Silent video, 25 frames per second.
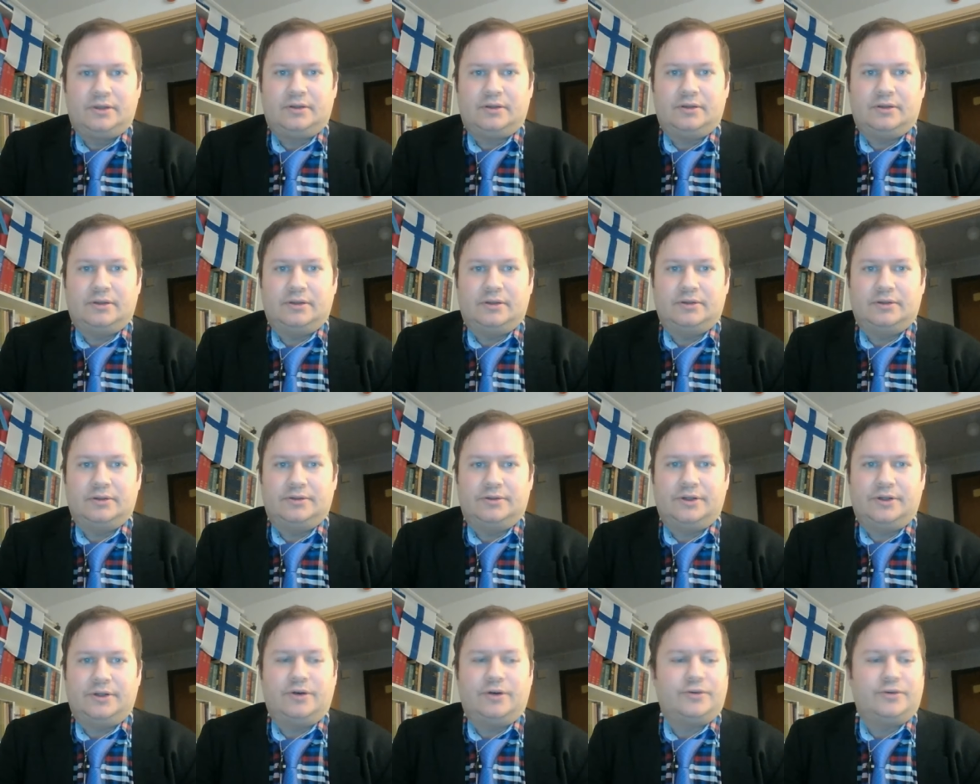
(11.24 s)
Uh,
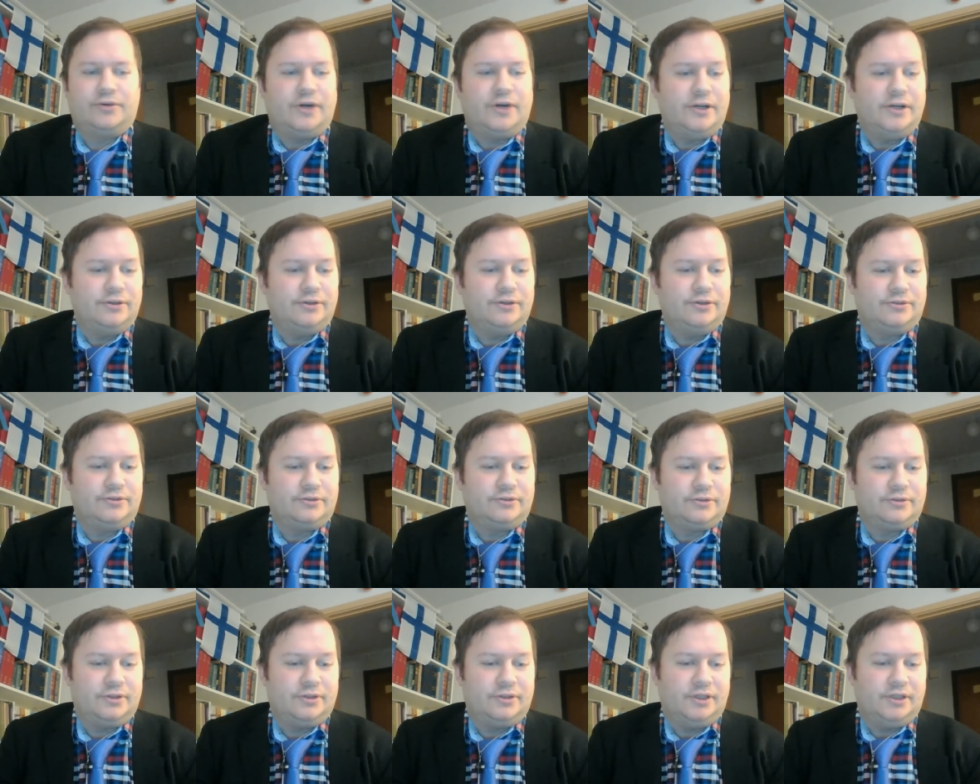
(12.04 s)
there are
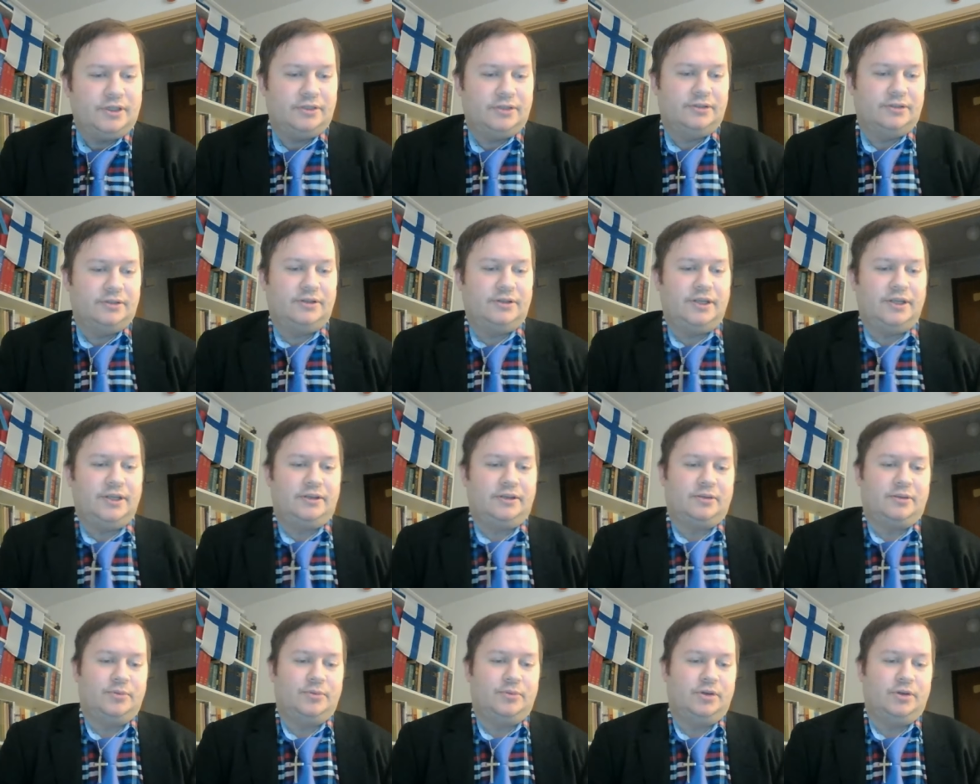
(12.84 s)
riots in
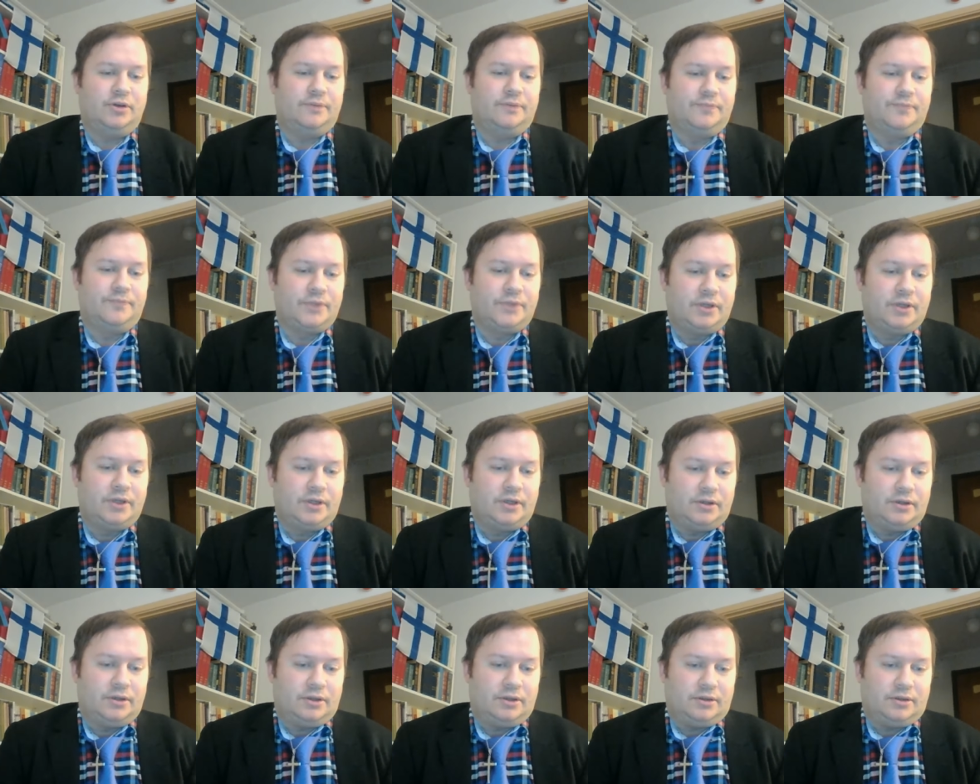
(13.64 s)
Rinkeby,
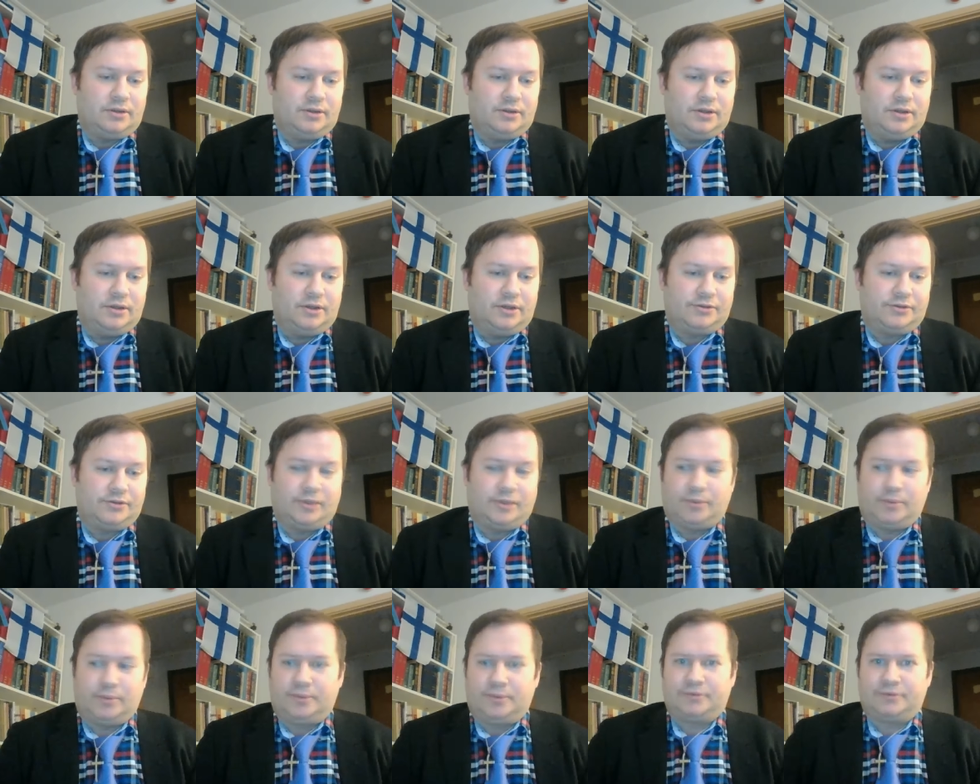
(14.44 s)
uh, a
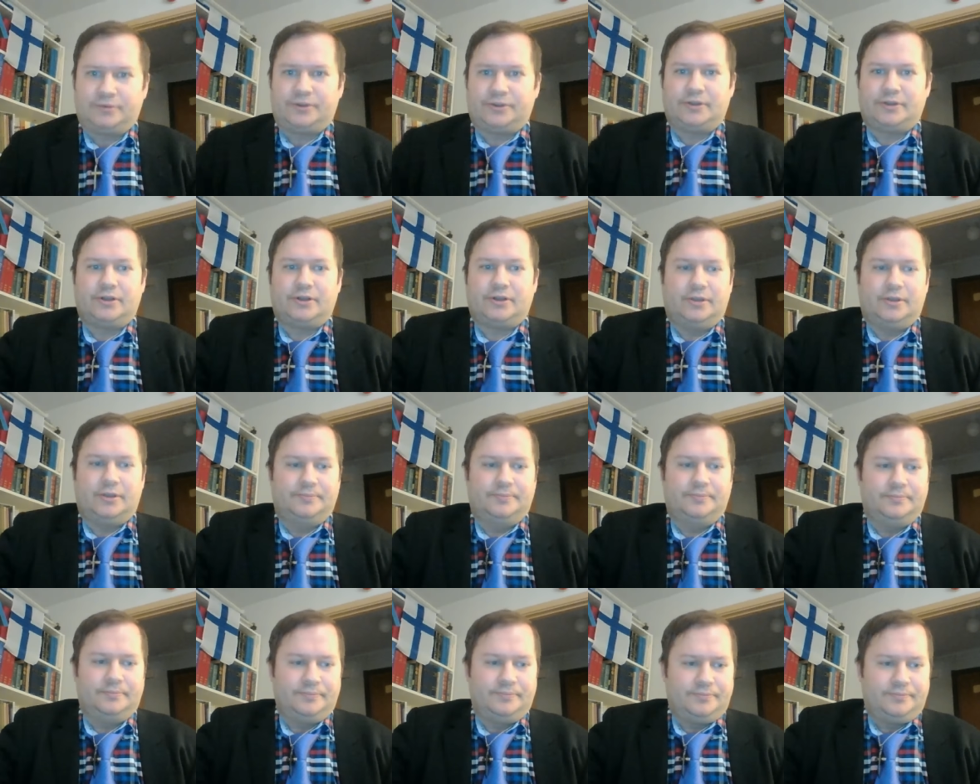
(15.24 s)
suburb of Stockholm,
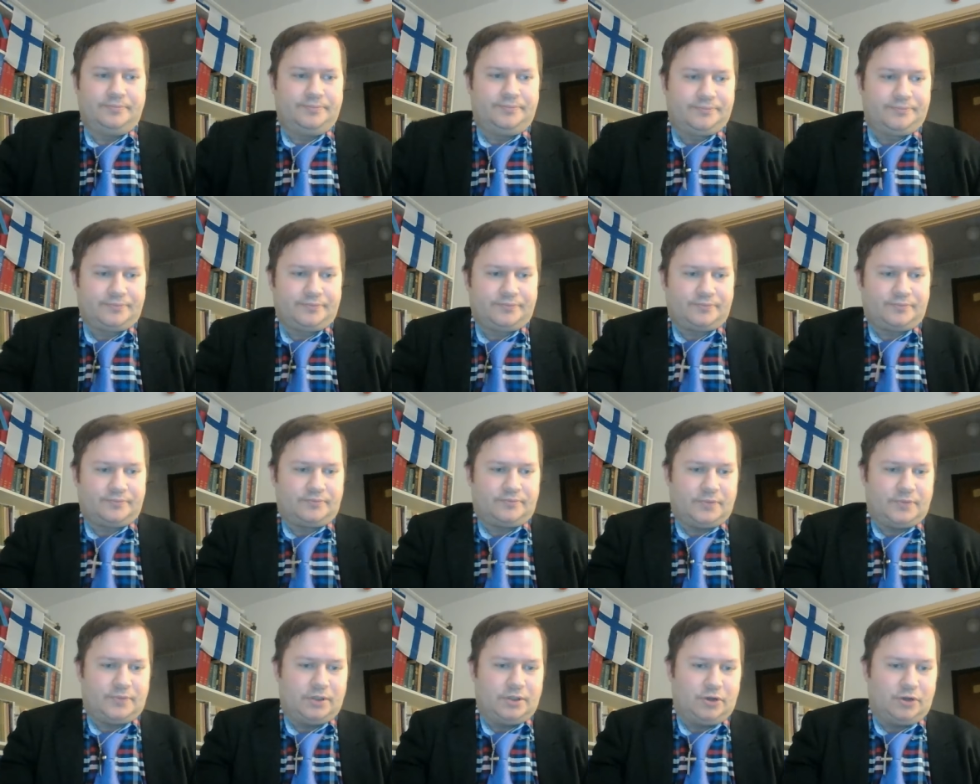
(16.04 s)

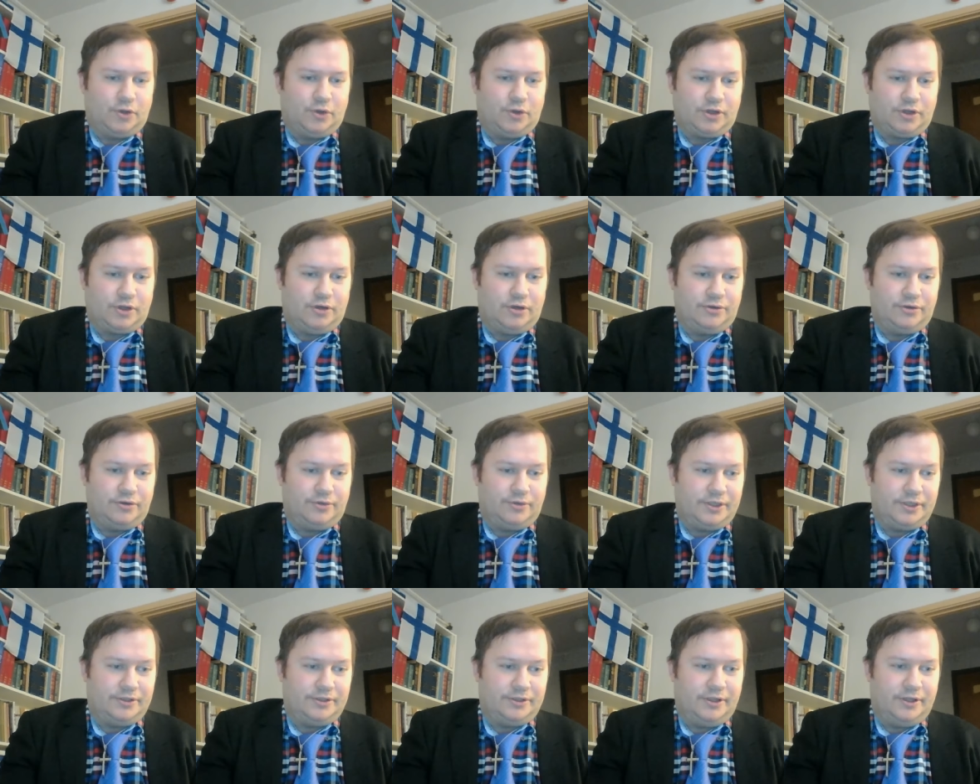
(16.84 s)
going on
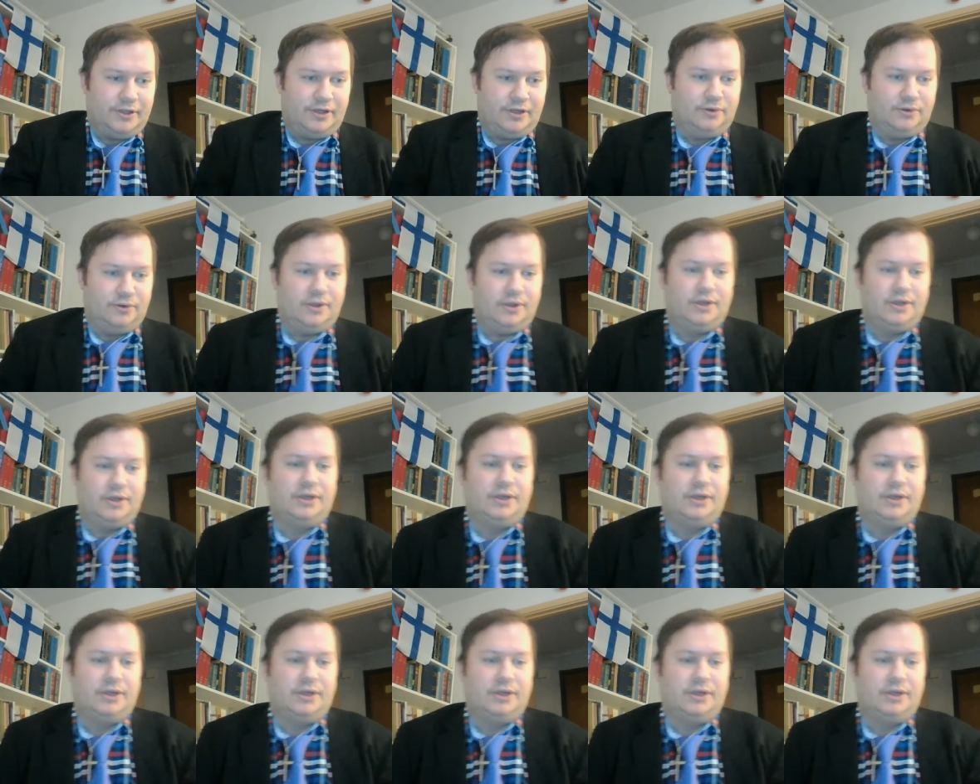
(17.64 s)
right now.